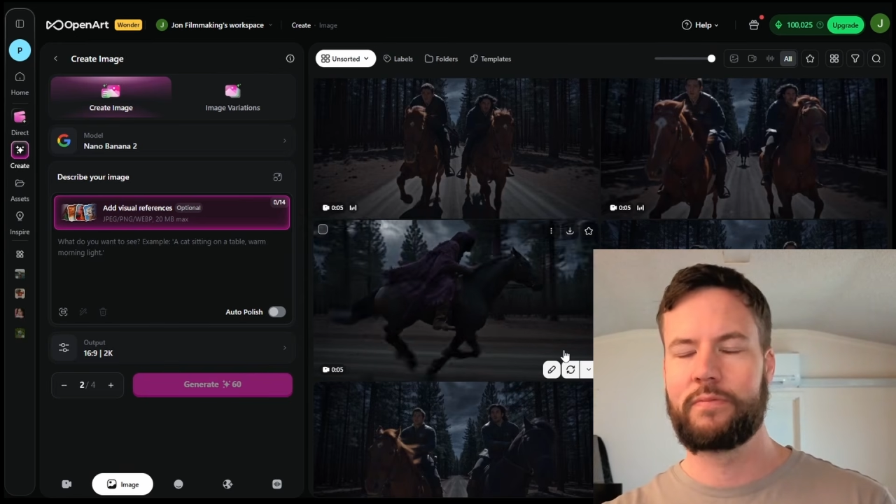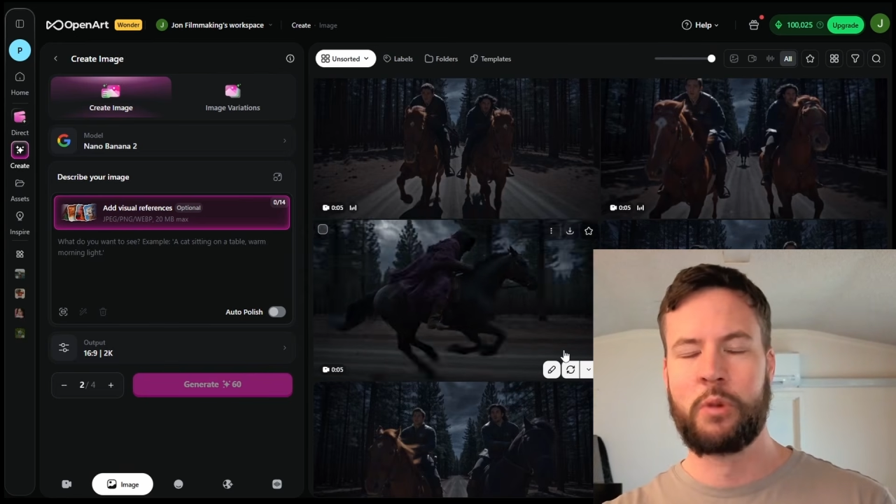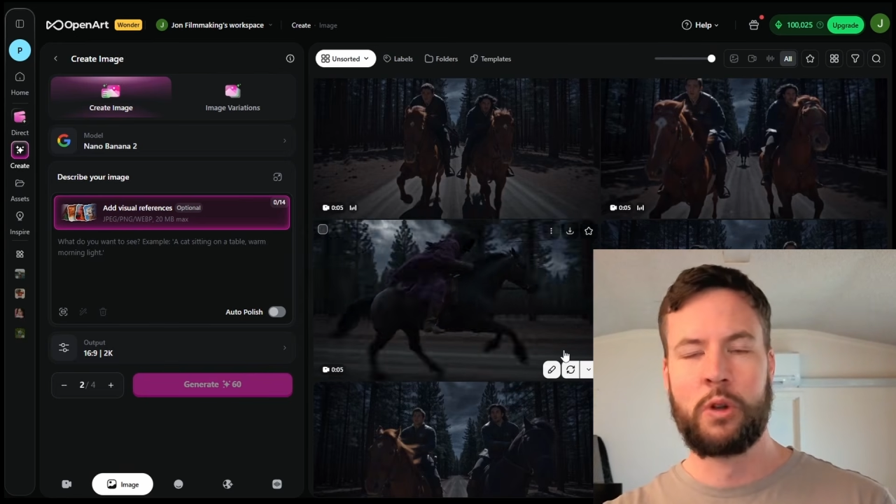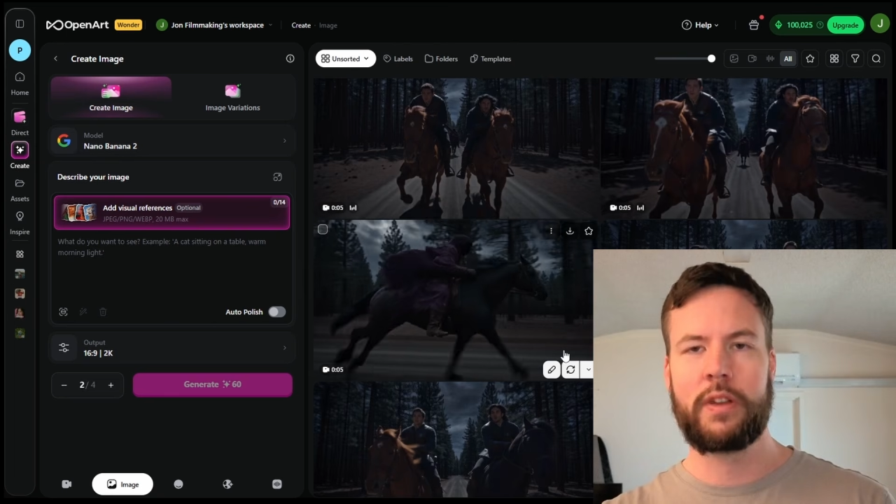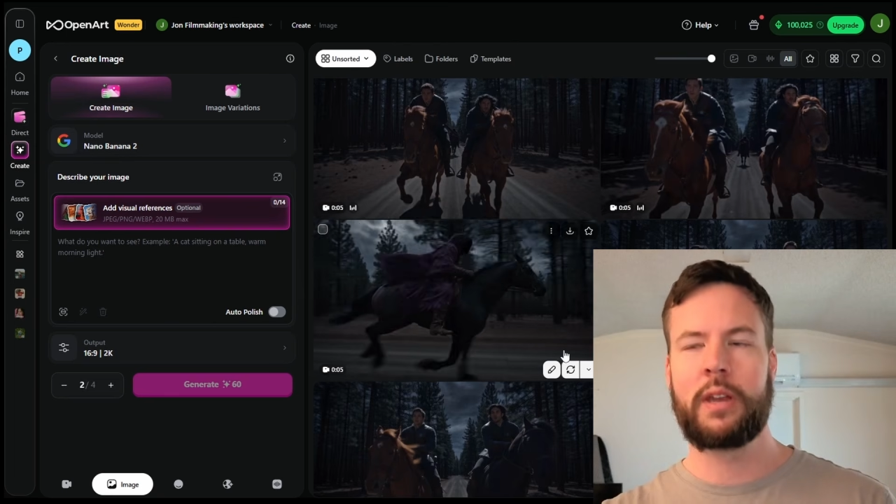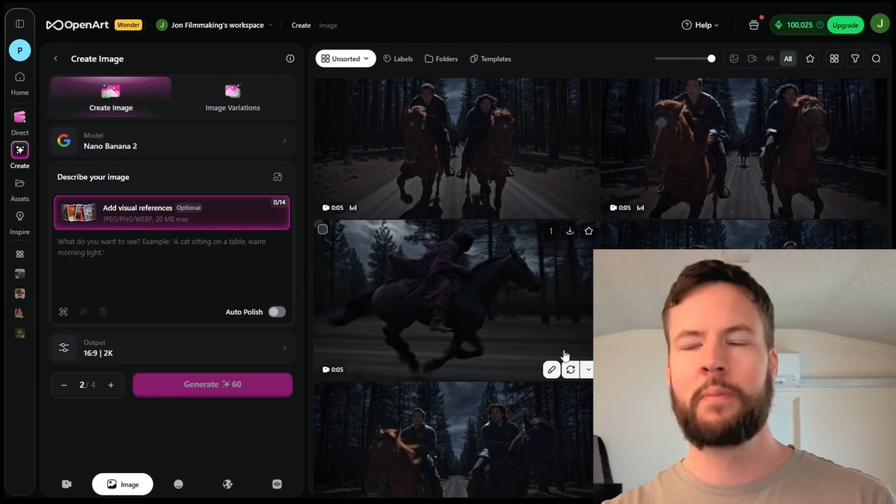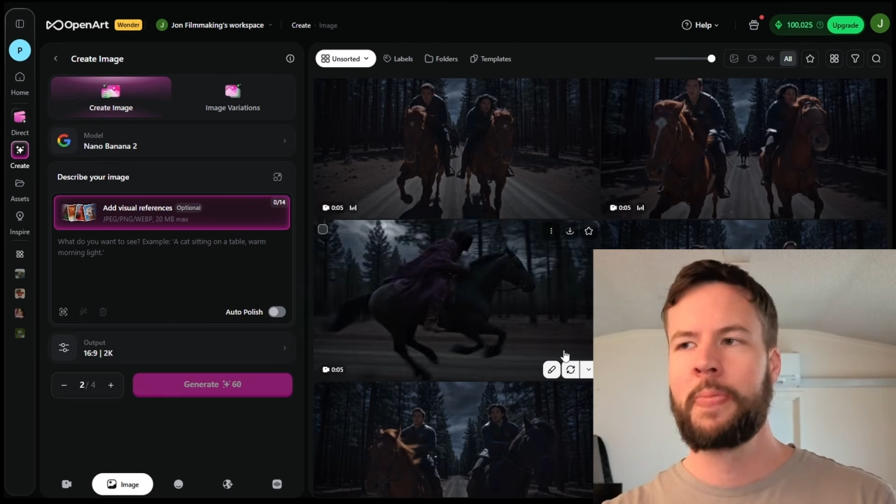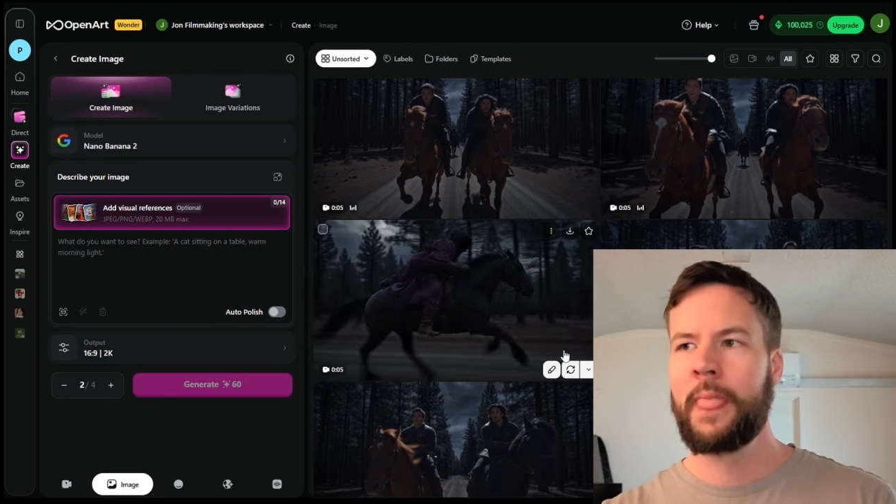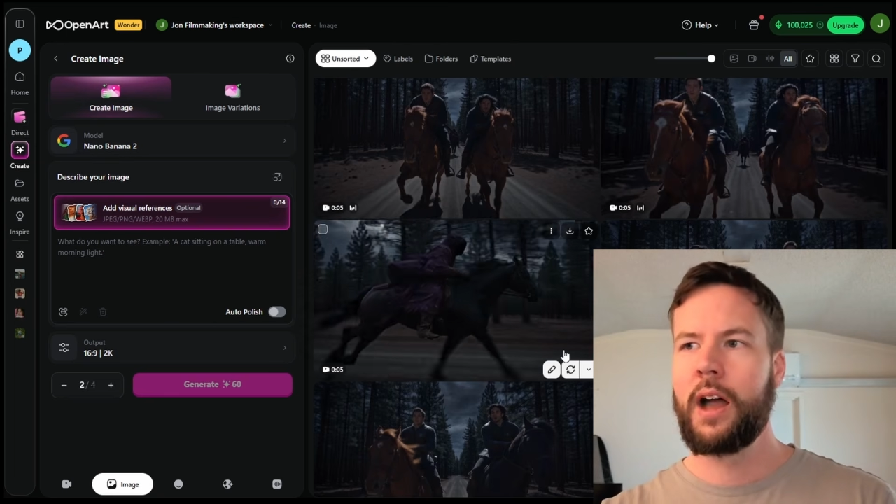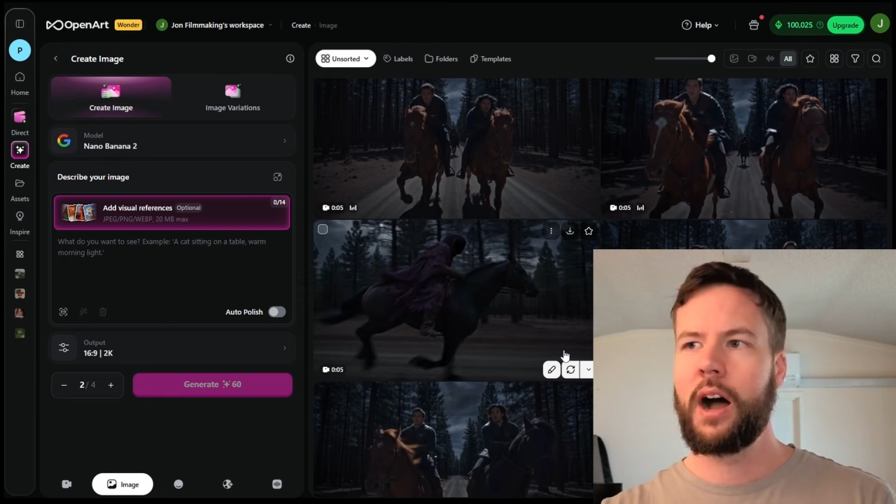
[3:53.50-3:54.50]
movie,
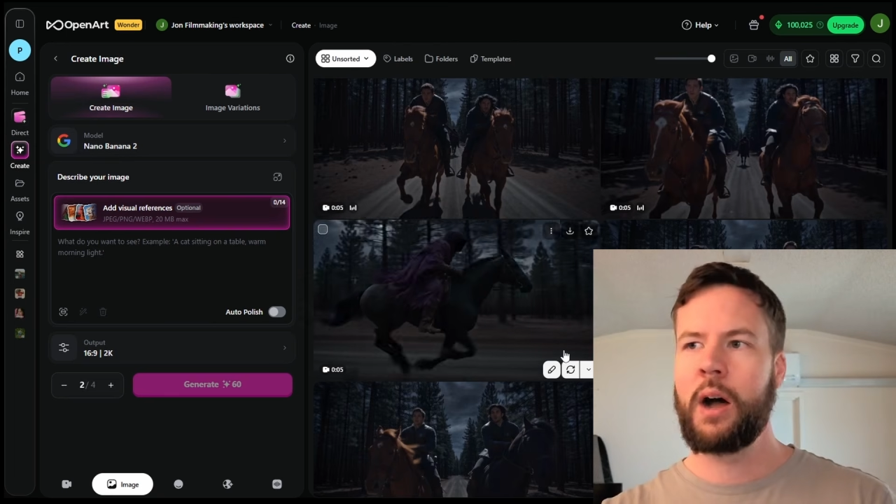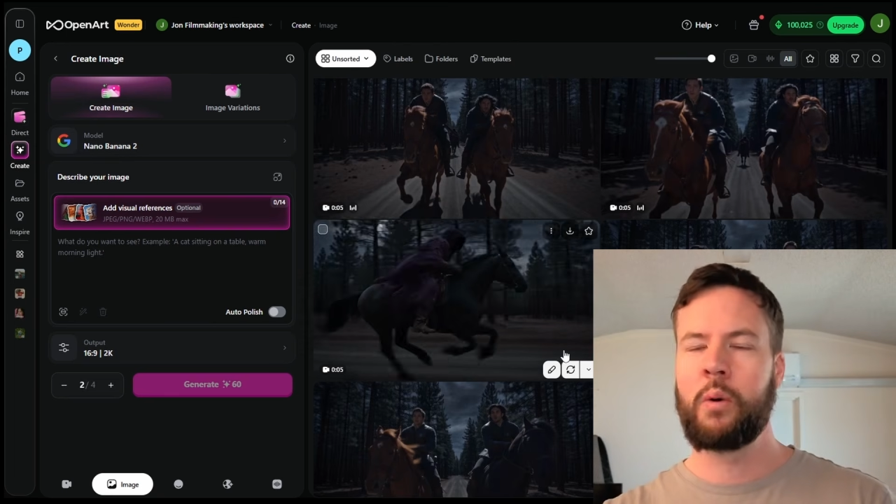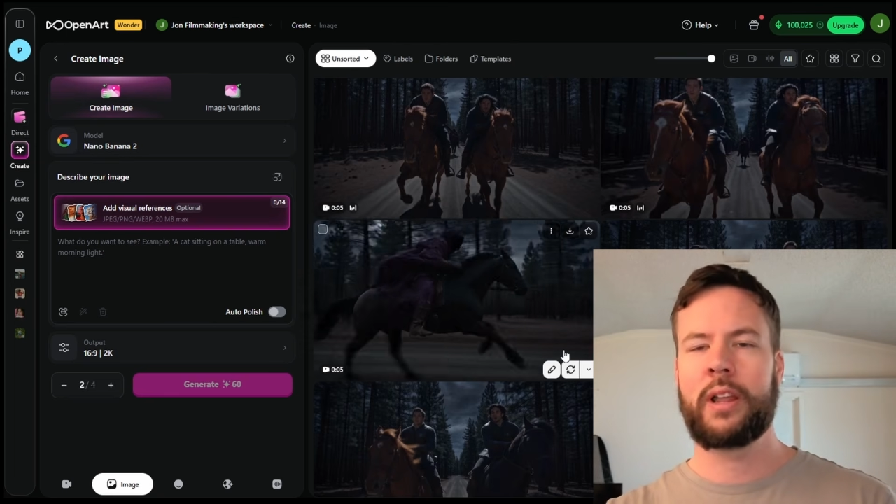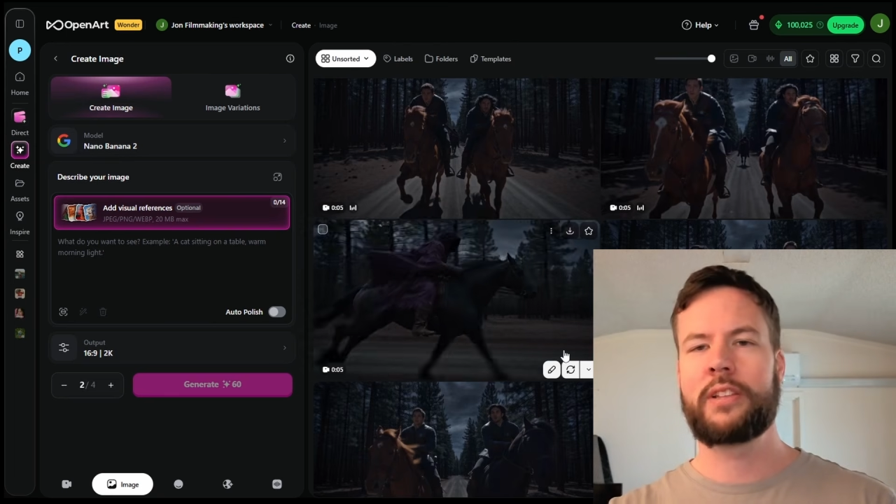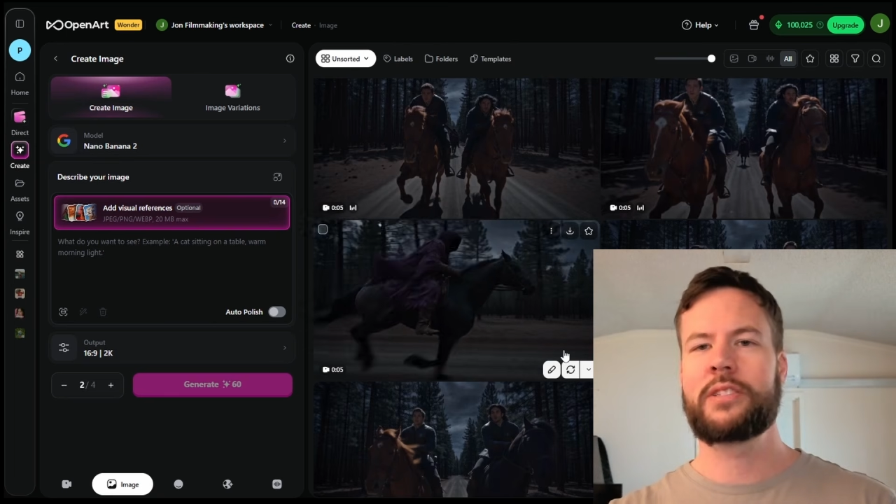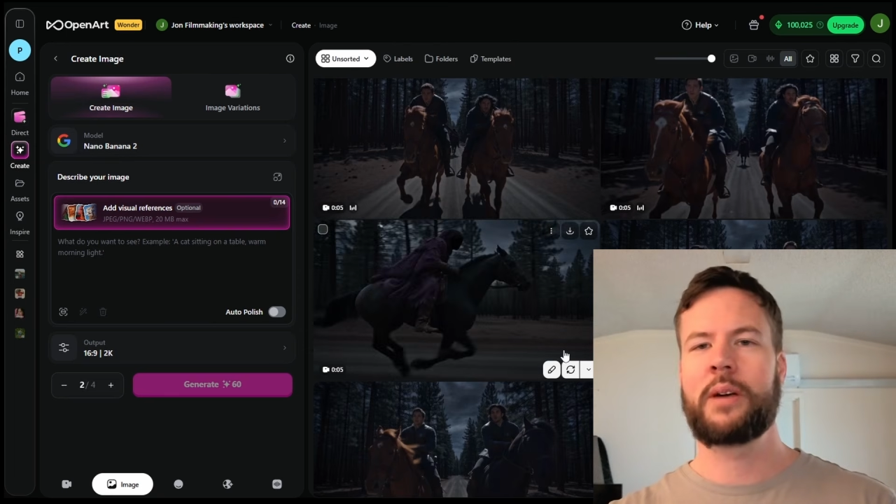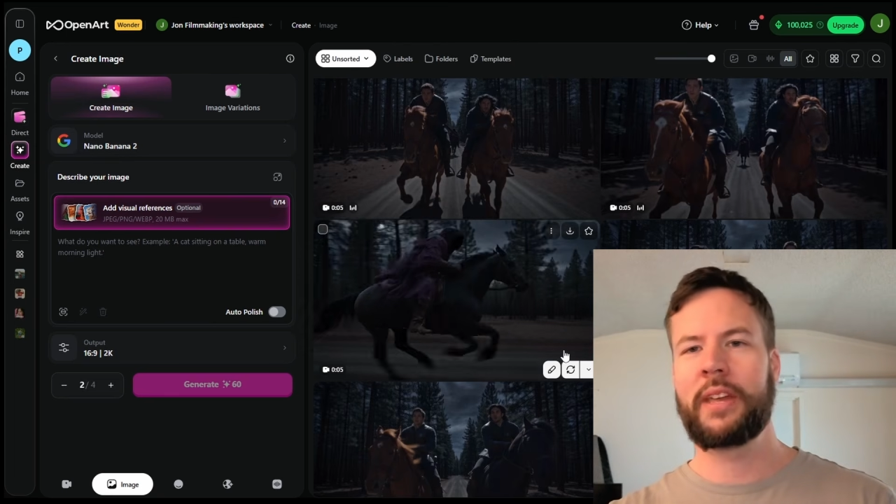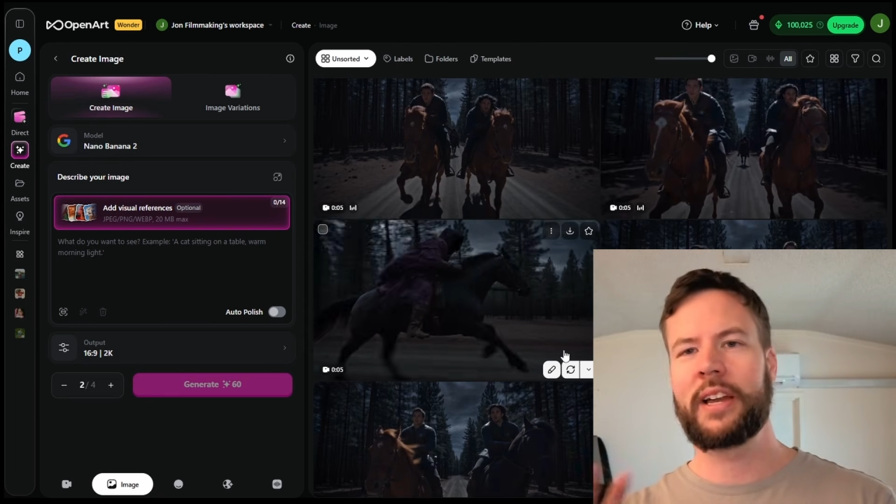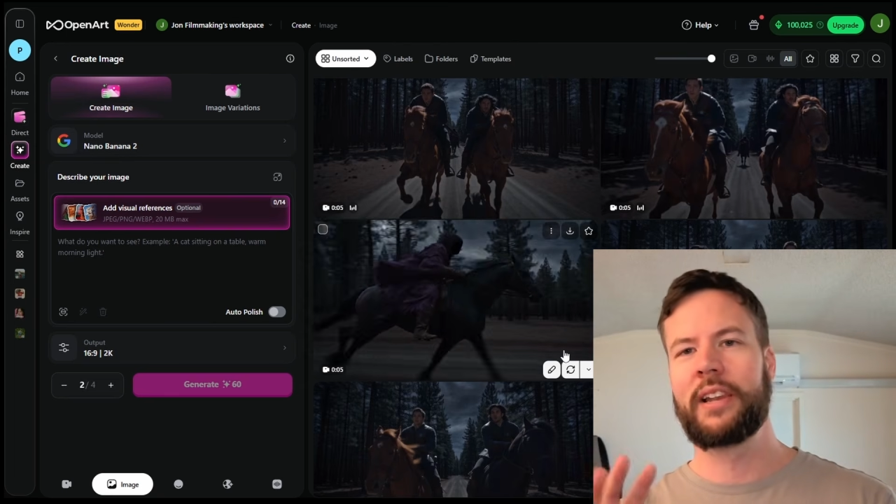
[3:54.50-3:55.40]
I wanted something